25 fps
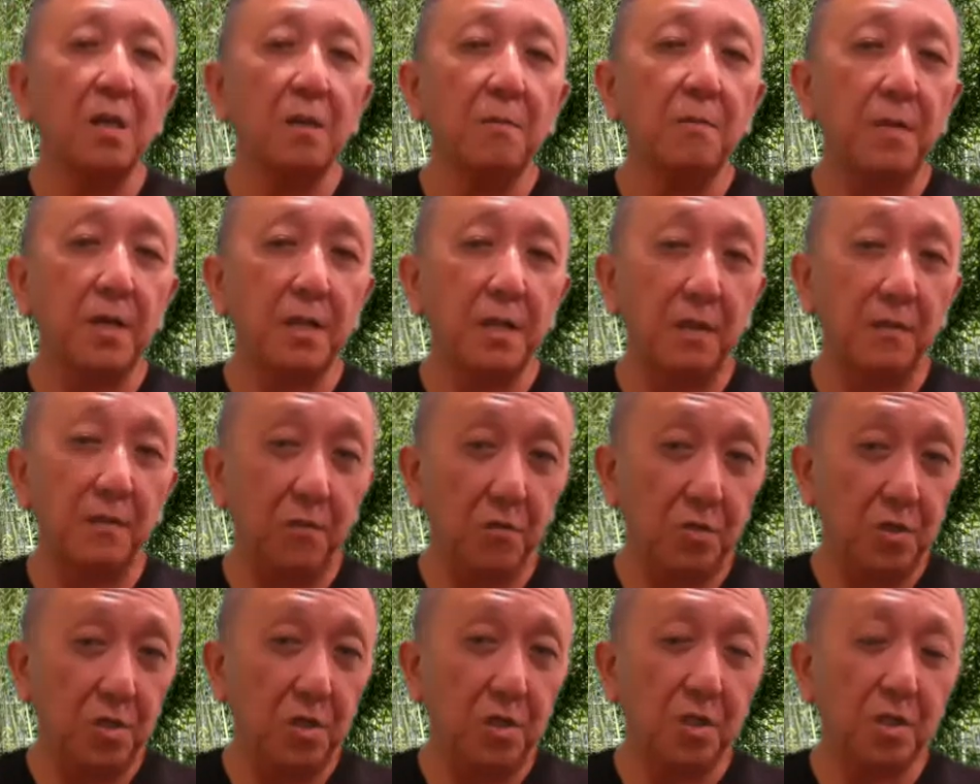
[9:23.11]
But if
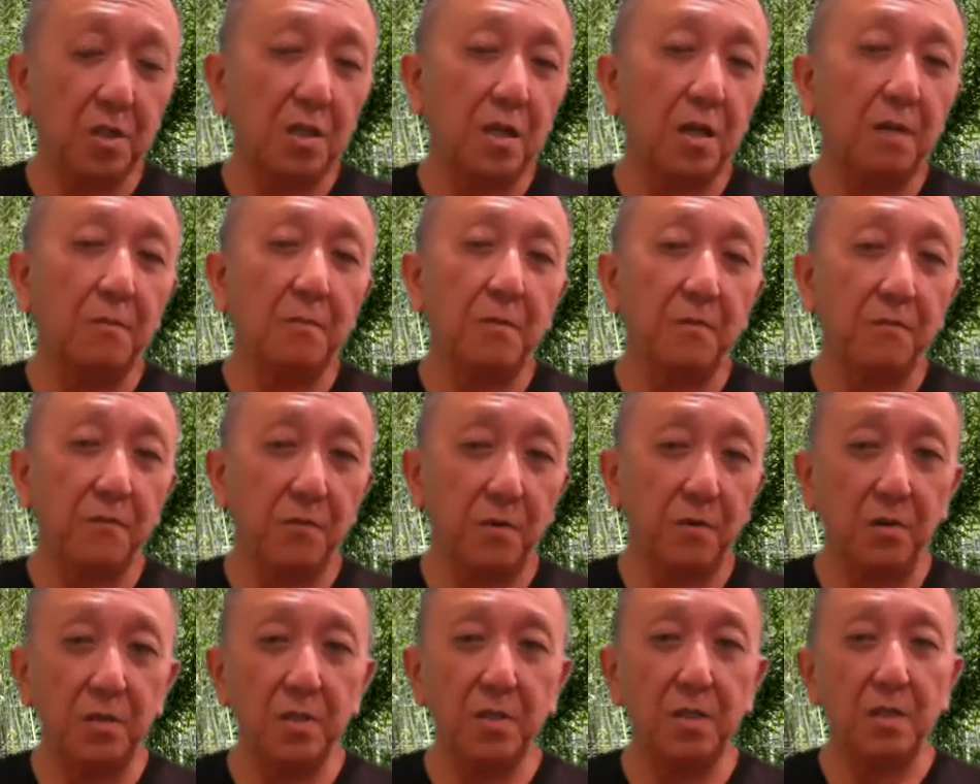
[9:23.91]
you subscribe, of
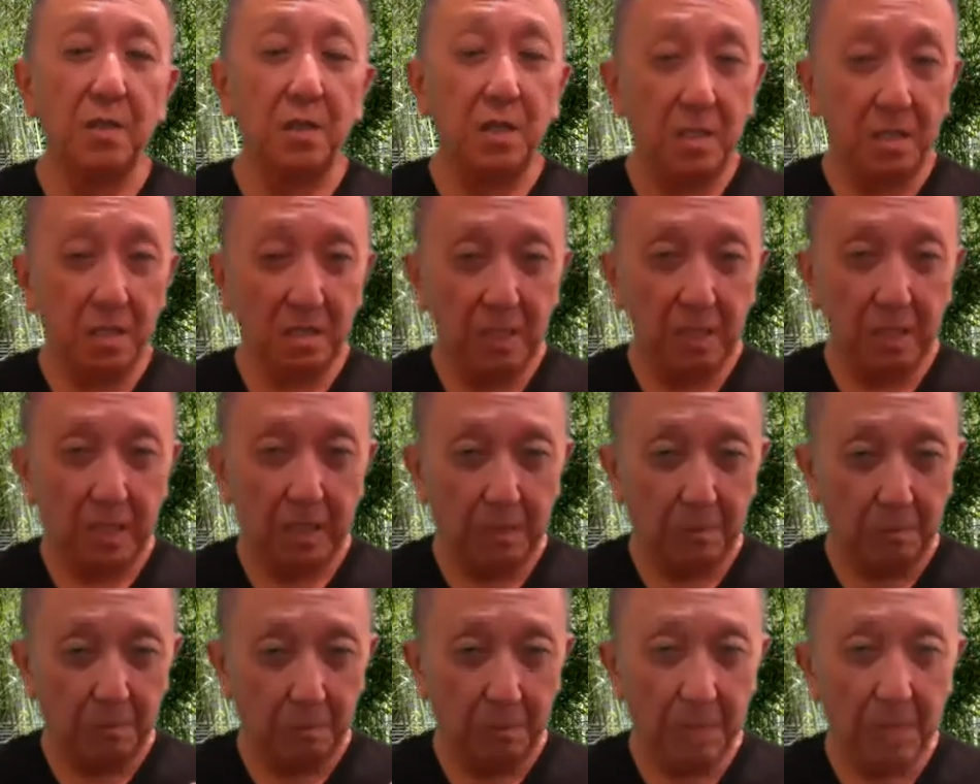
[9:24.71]
course, it's
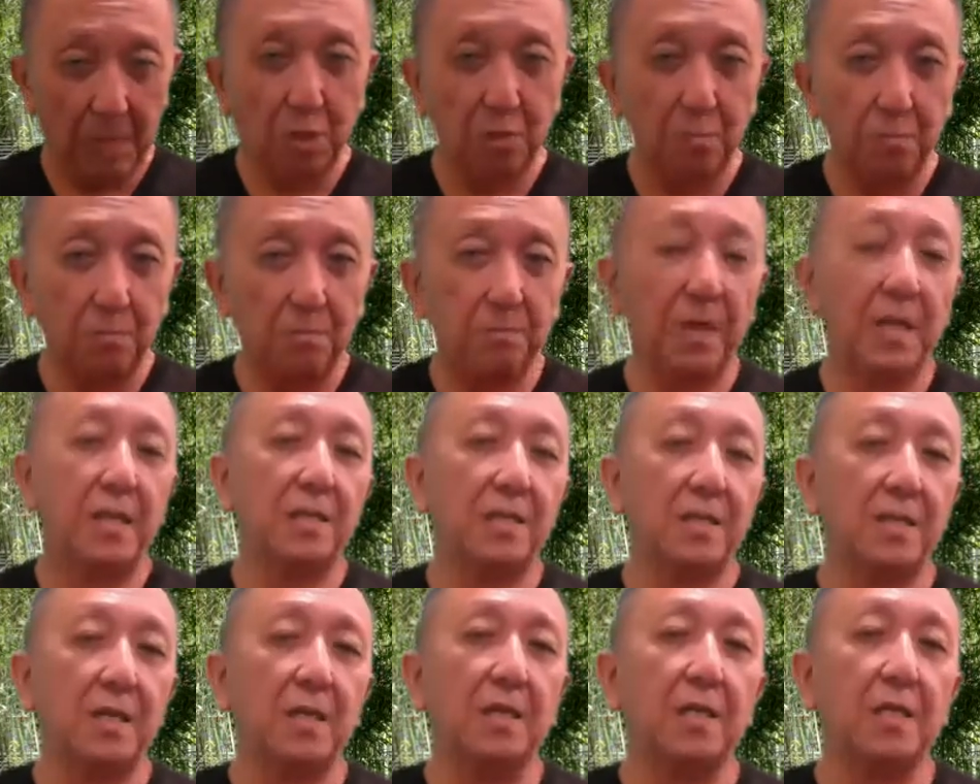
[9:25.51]
much
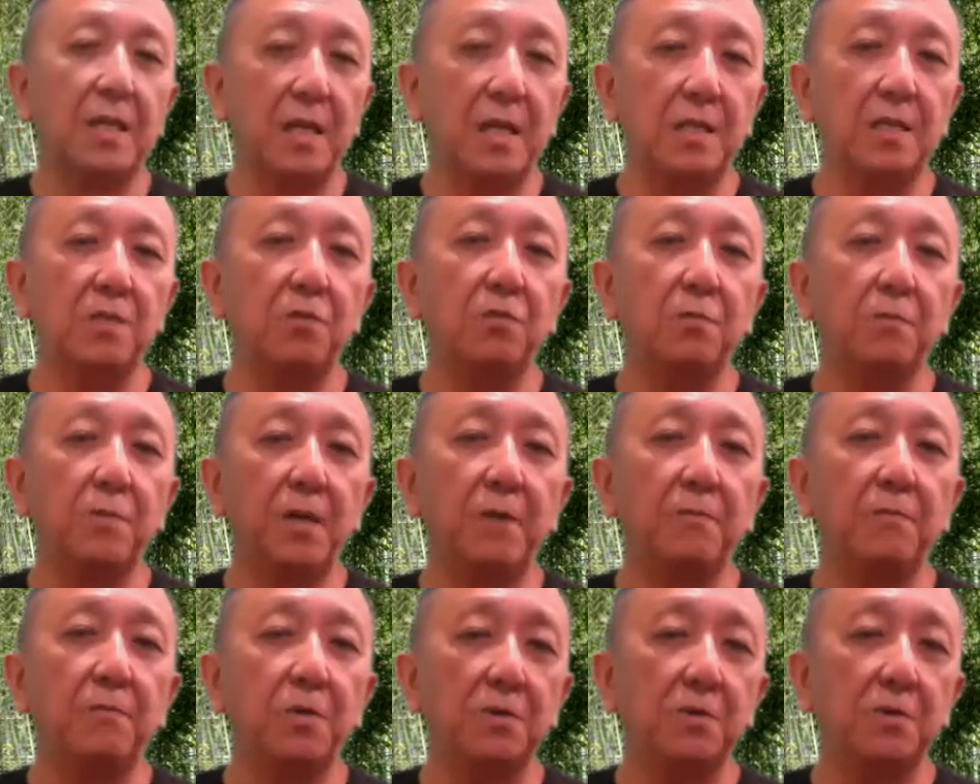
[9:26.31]
better. Then you'll be
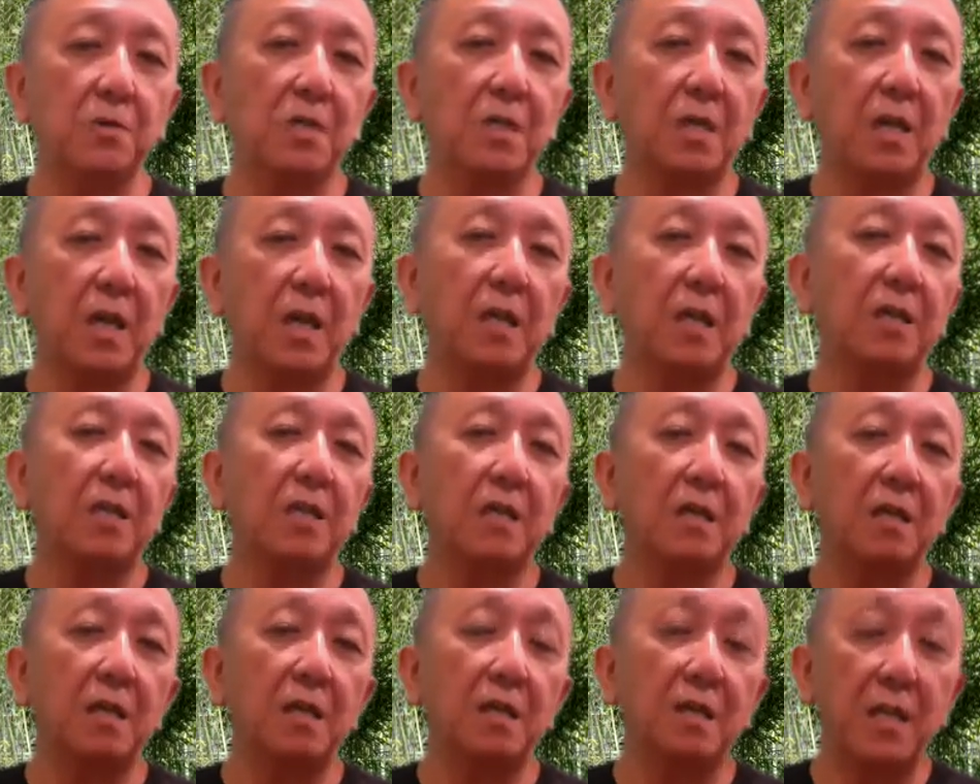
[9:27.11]
able to get
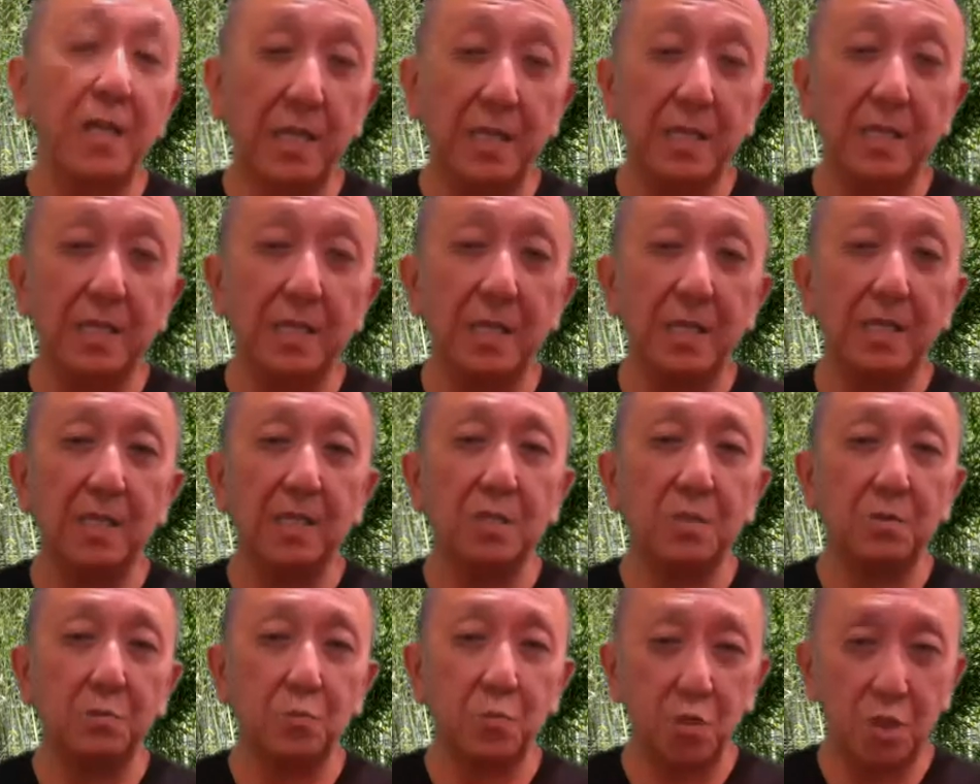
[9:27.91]
the
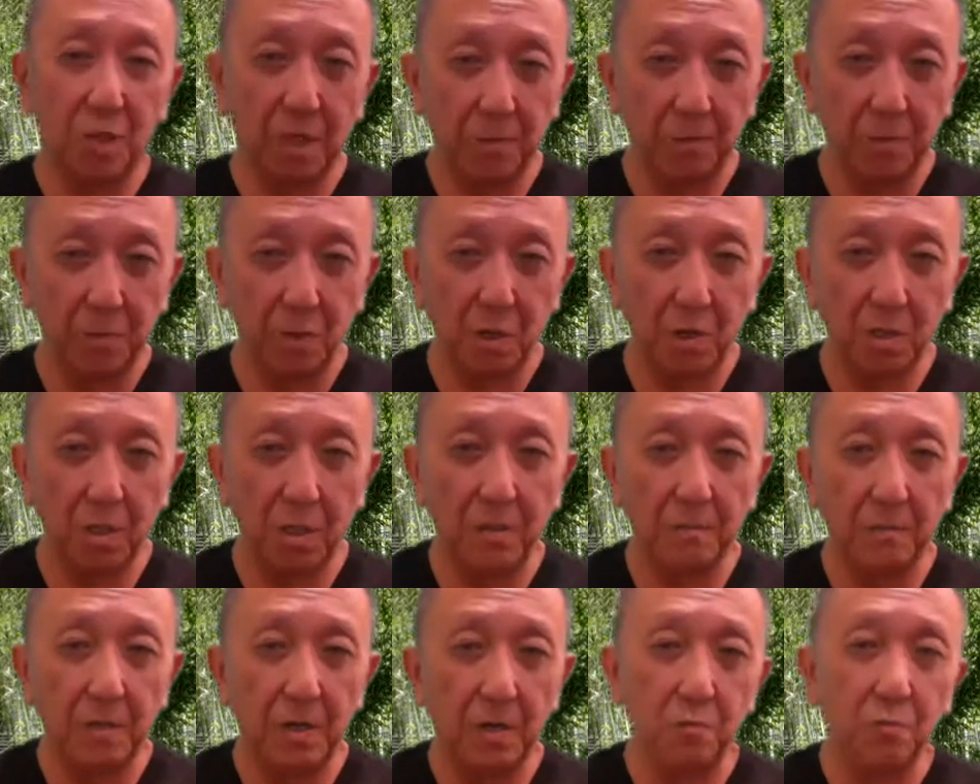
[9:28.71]
latest, which I'm talking
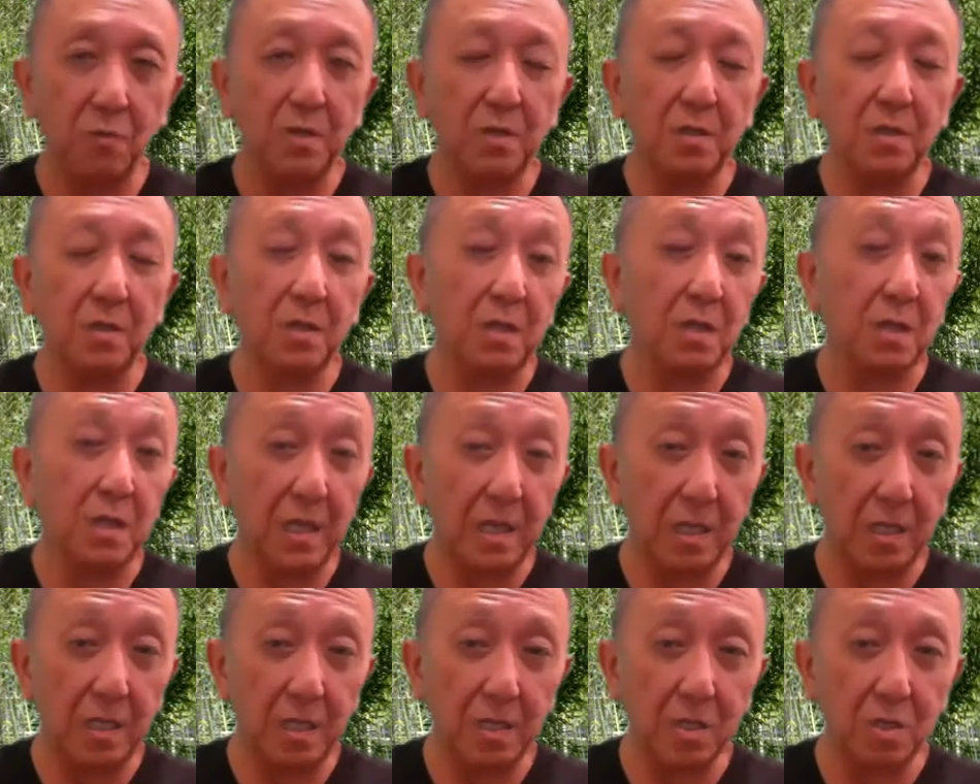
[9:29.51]
about, what the
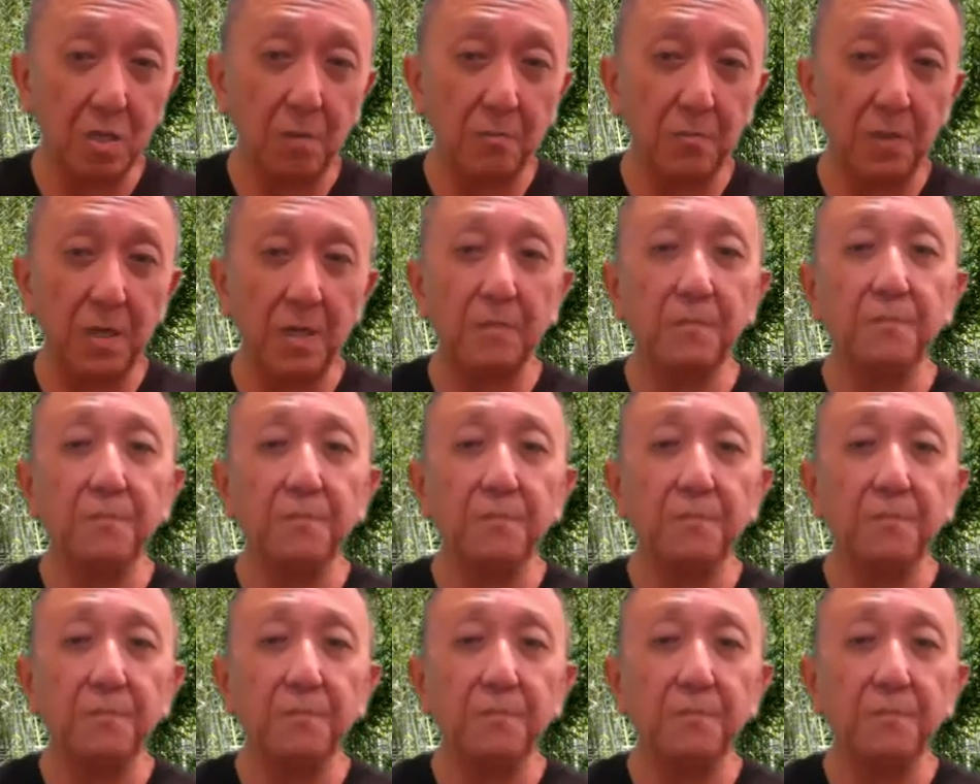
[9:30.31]
latest topic.